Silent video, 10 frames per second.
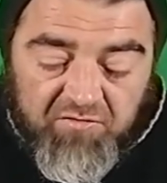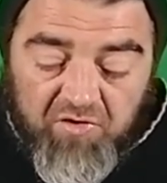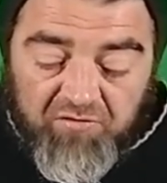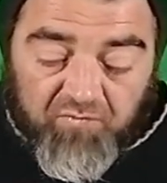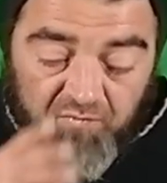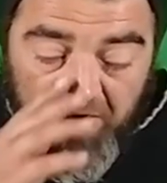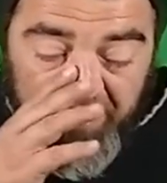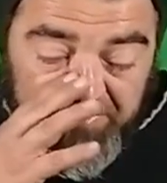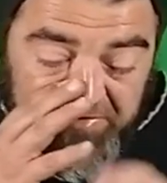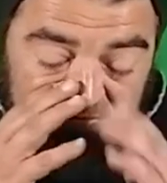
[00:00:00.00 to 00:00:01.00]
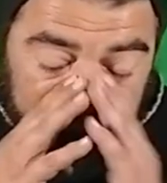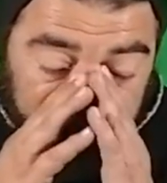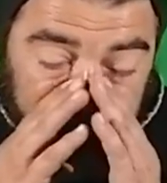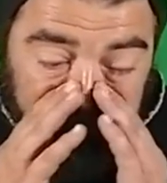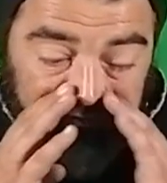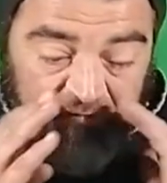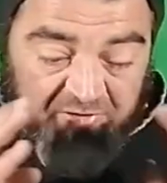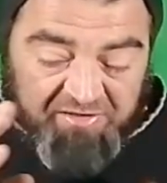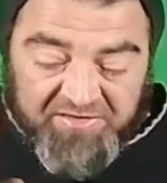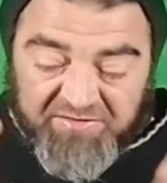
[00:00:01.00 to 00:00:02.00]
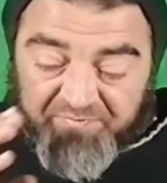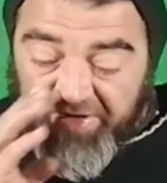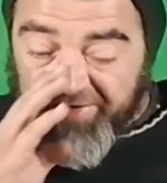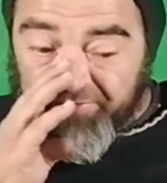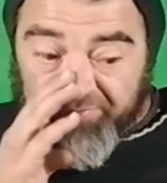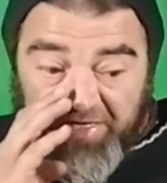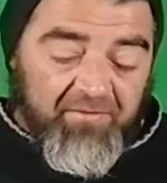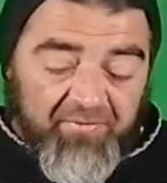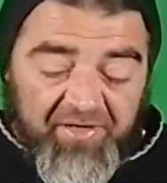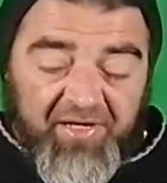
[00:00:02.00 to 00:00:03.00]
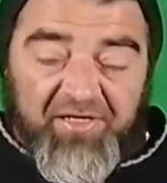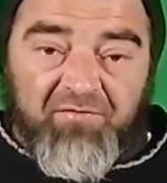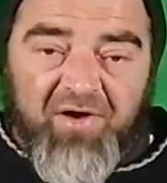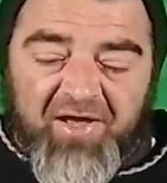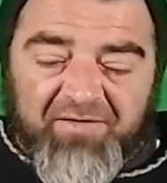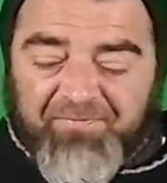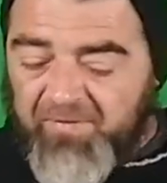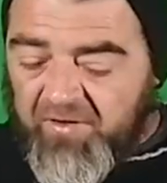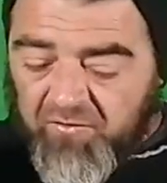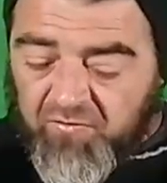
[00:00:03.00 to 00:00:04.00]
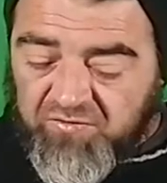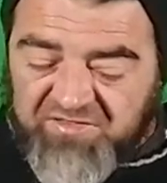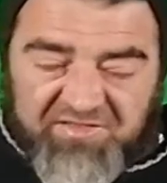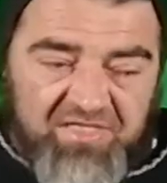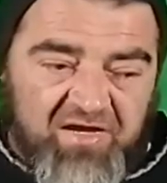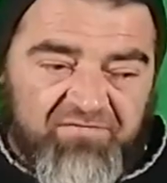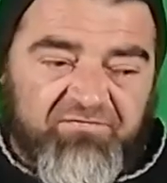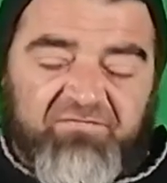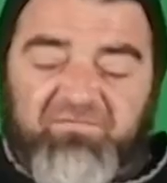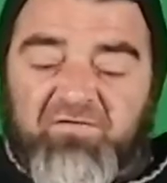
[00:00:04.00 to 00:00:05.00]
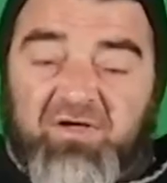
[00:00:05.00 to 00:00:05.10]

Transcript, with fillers: Can't wait put them on my display. But anyway, cool stuff.